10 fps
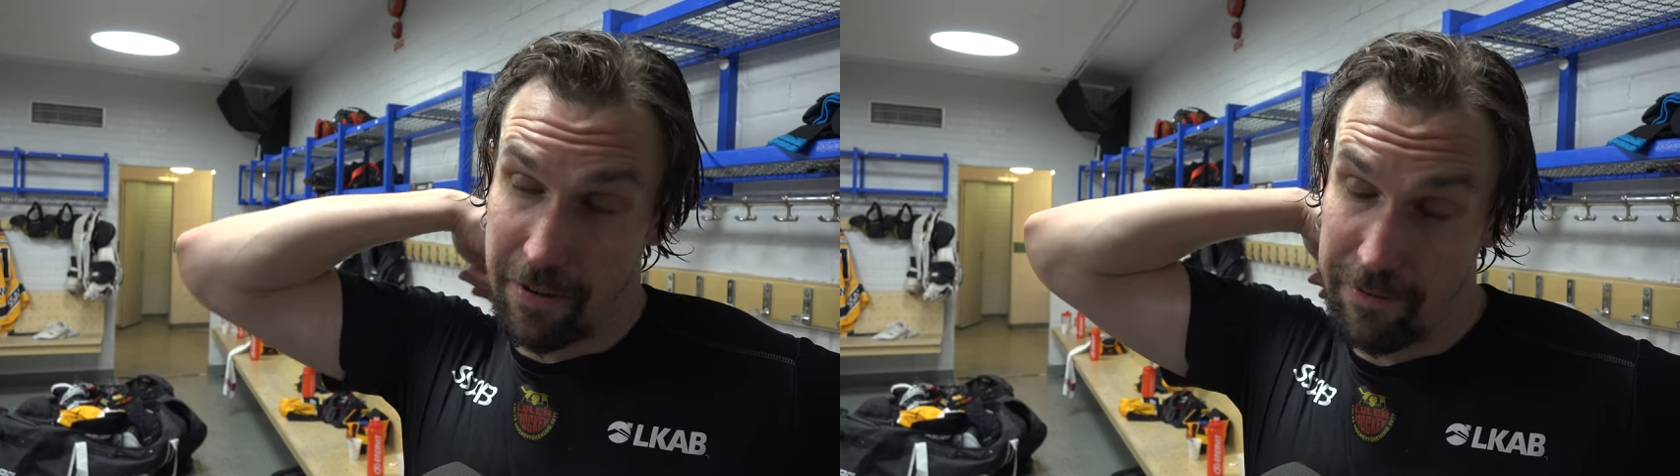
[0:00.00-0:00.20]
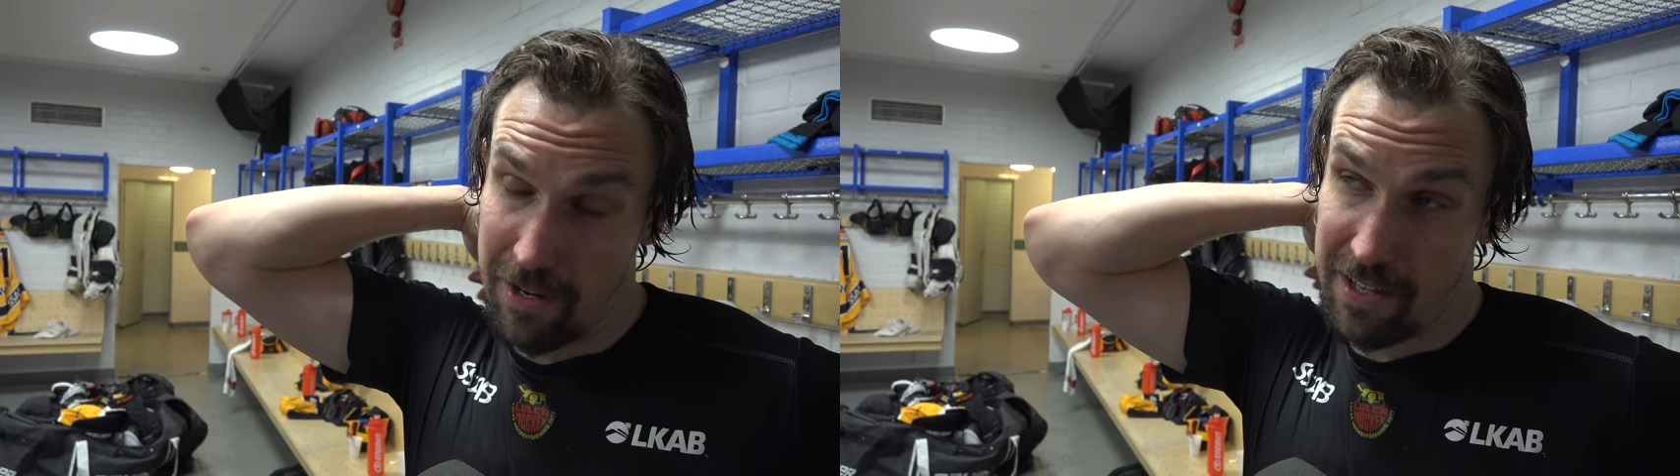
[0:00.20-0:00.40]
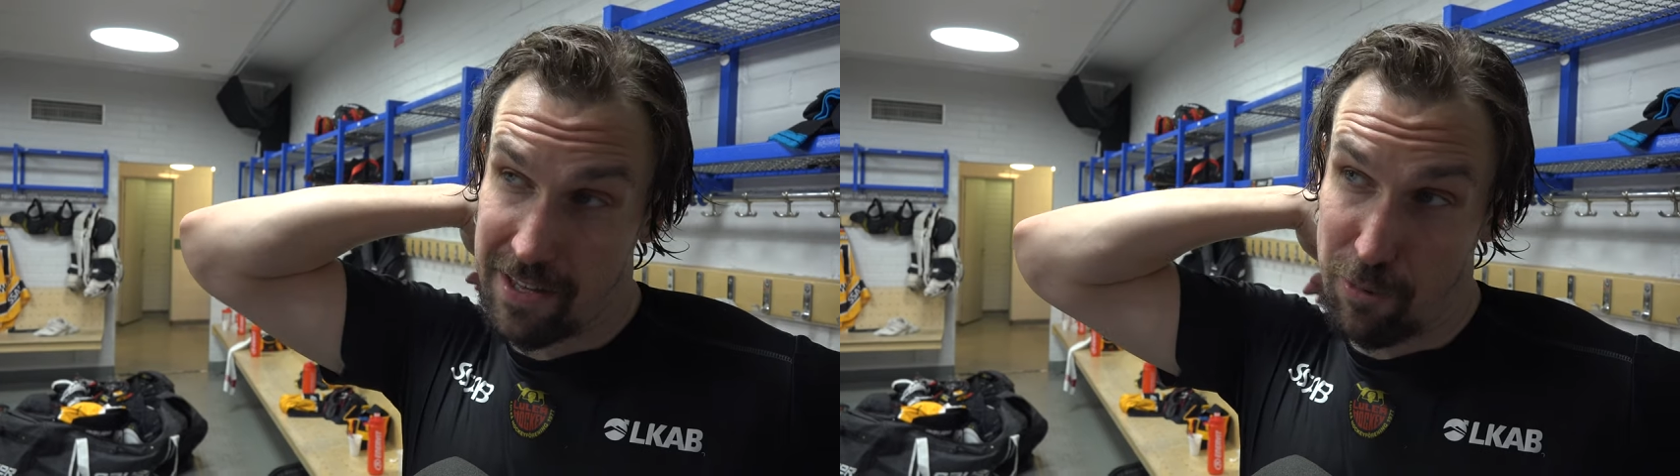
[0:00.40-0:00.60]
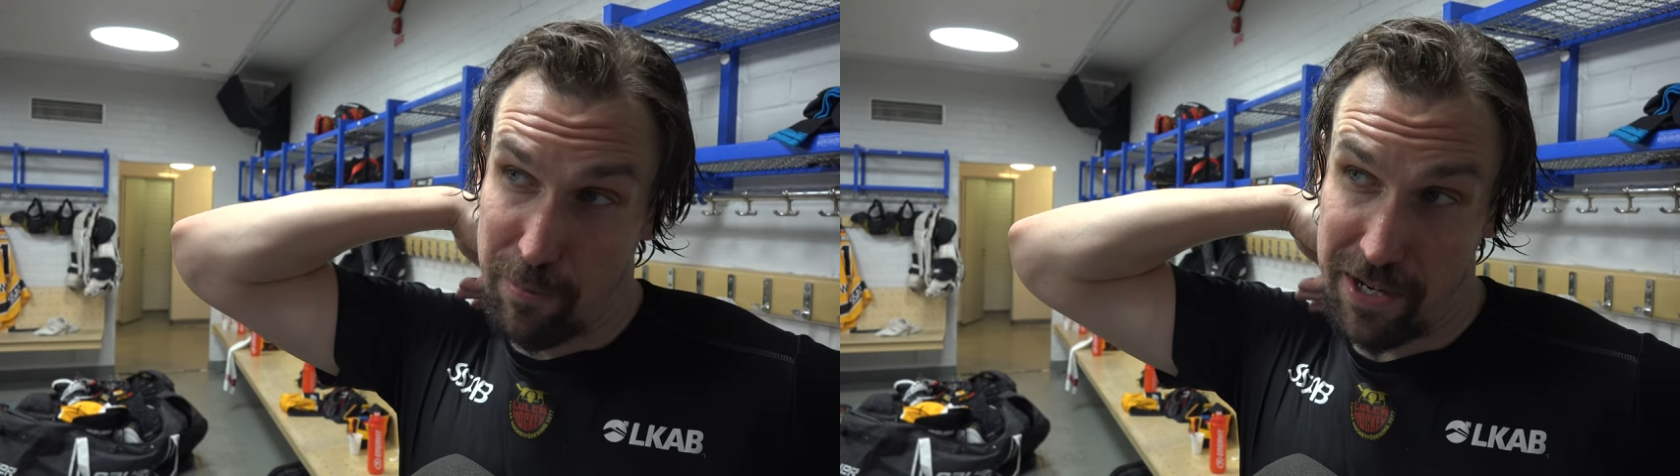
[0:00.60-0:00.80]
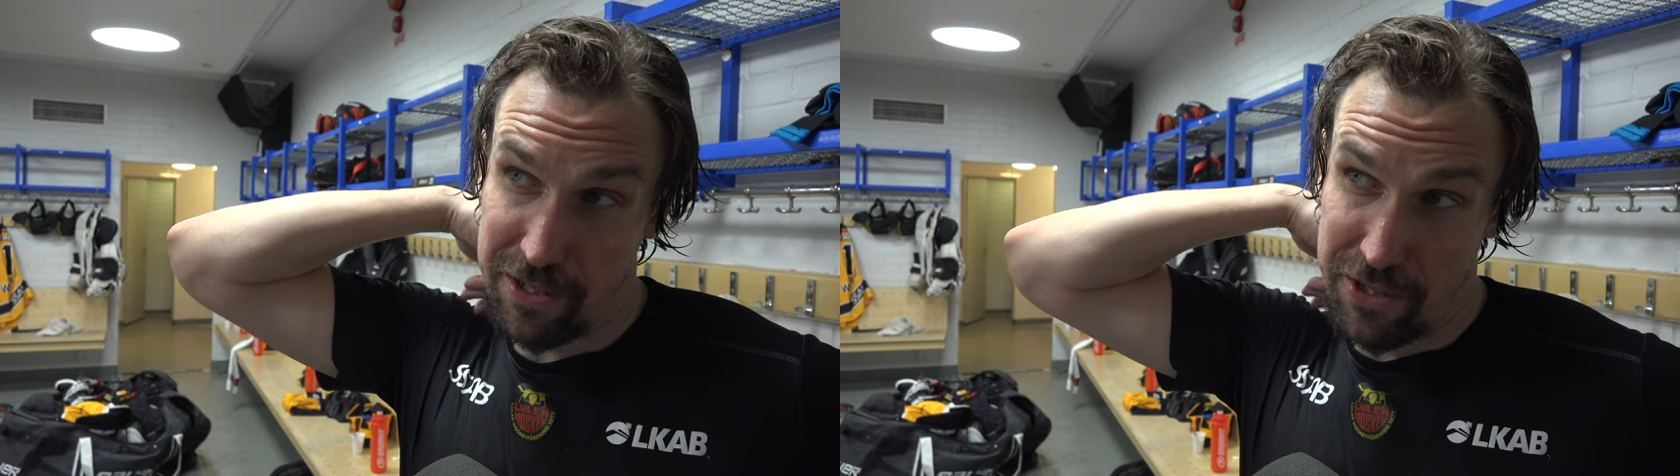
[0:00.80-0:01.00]
feel like they were
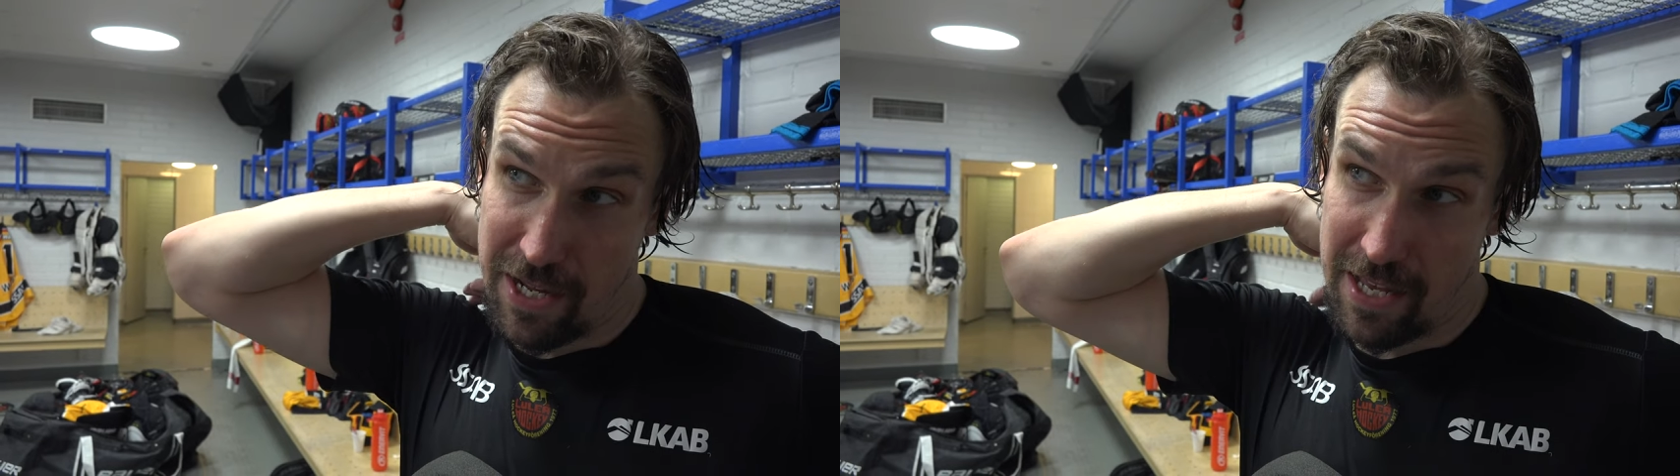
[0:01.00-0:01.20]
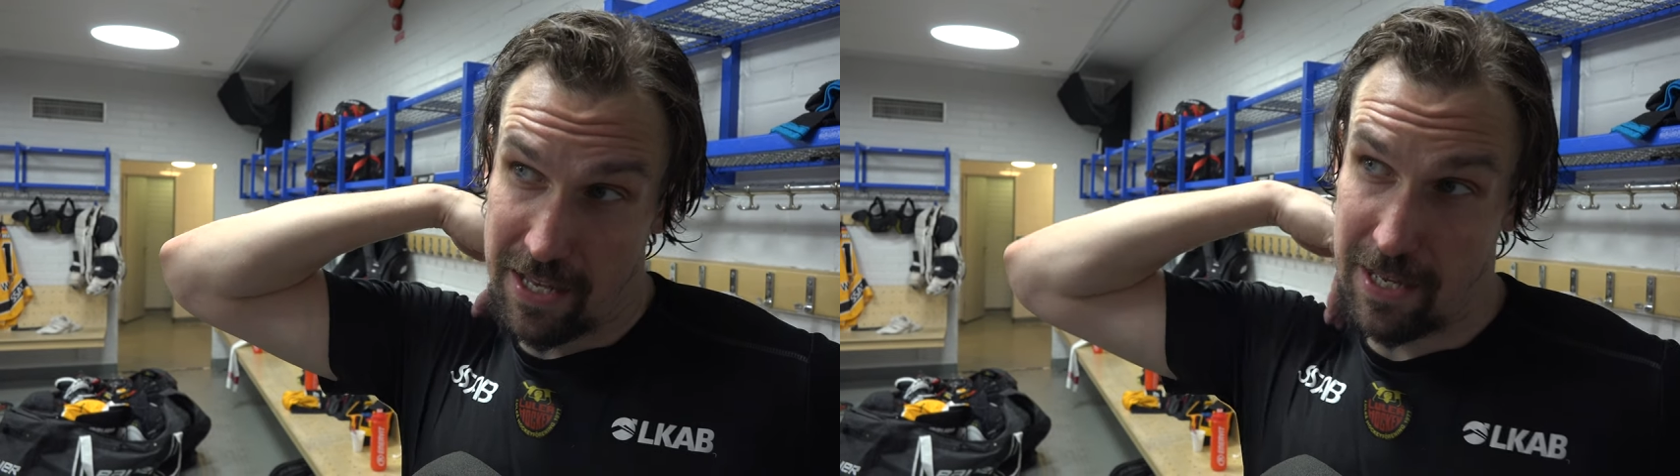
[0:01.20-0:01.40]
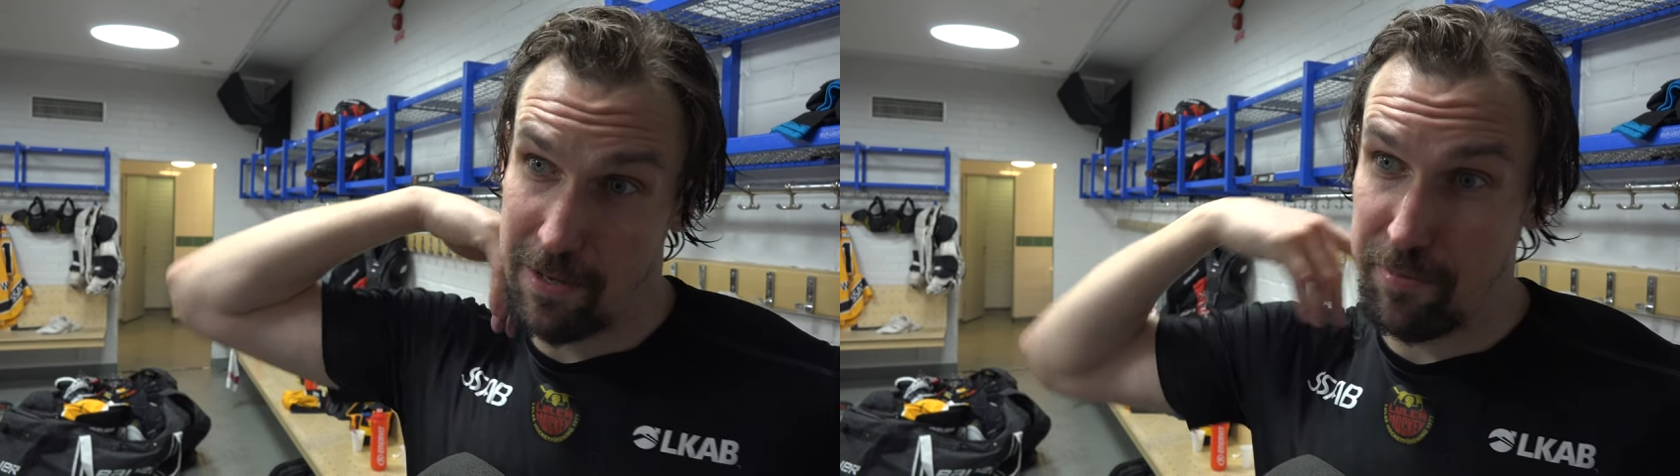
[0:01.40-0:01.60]
better today,